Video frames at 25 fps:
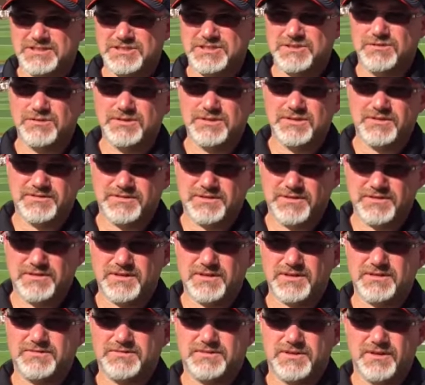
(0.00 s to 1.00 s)
excluding the,
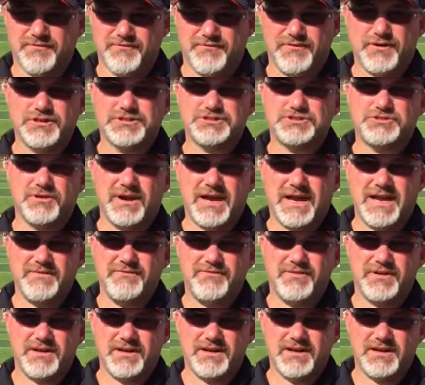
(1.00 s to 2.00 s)
the, the, the first
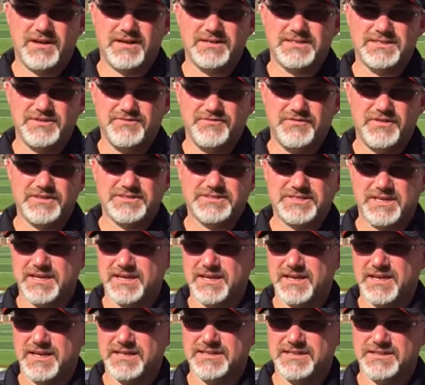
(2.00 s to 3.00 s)
drive, uh, our defense
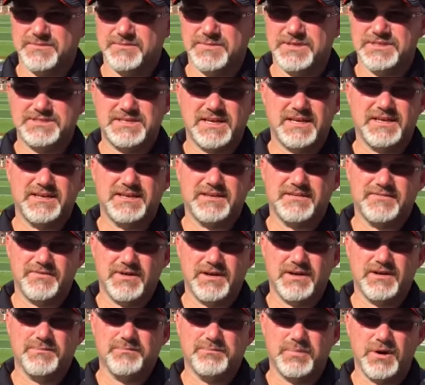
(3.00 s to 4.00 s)
kind of had the mentality
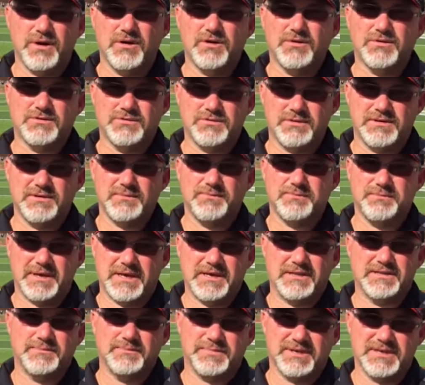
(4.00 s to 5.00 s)
of uh, bow and
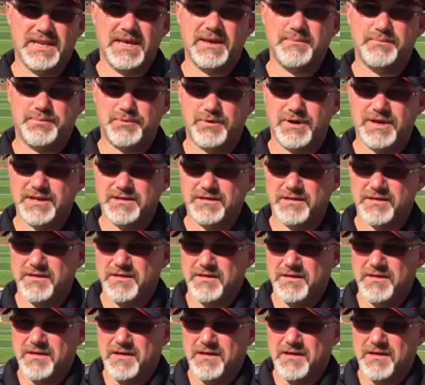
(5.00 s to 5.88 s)
bend but not break.